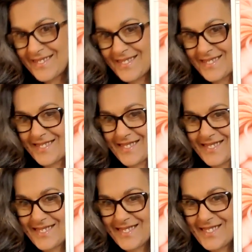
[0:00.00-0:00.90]

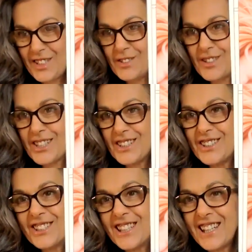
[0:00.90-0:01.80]
Do you turn
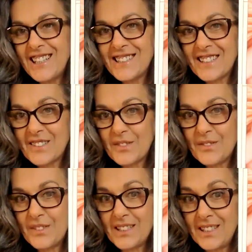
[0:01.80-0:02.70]
your light down to
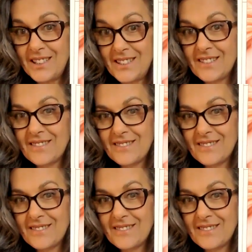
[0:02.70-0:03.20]
fit in?